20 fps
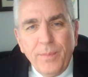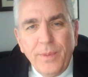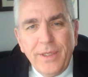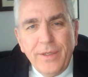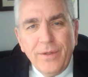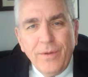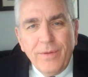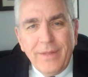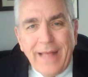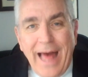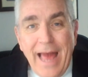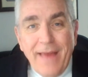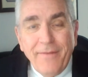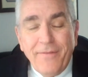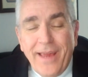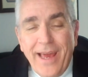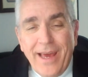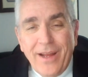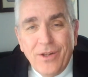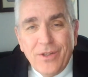But, you know,
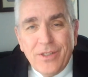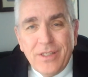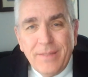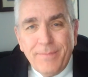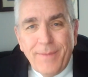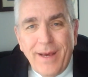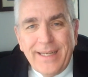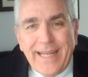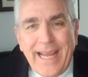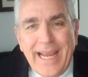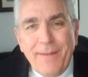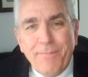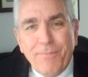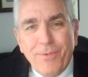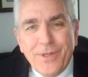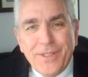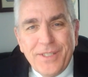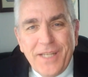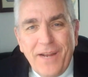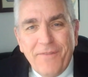live cattle is about
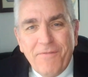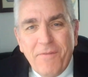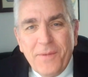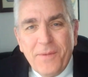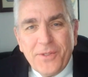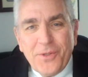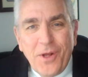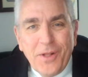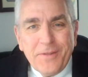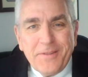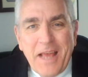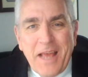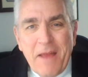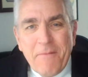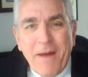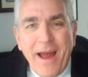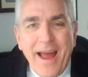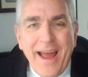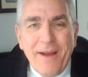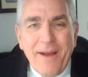8% from its
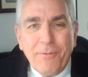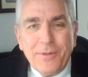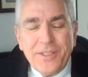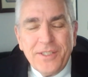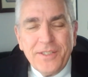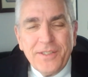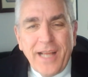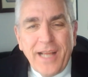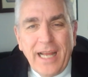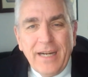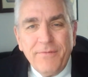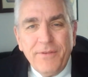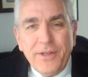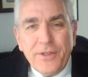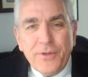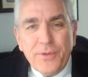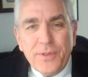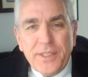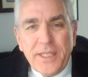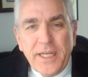all-time high, which is kind of
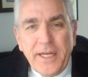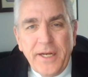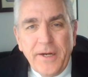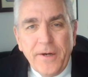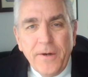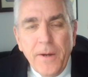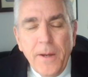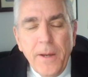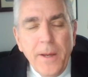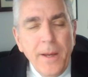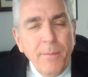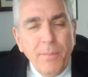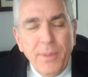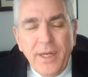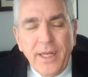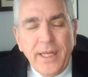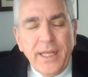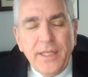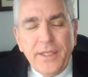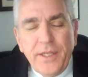interesting here. But
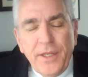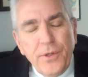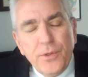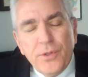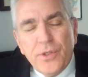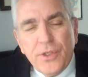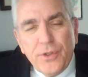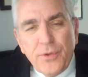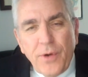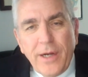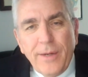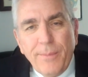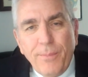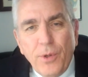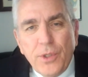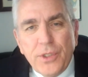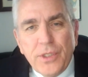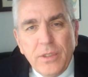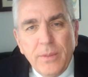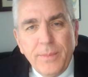it continues to try to
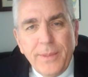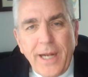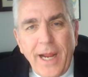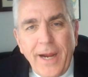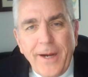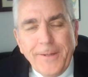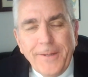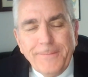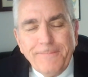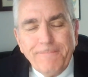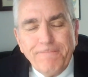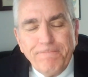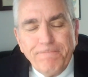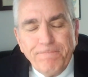push a little bit higher.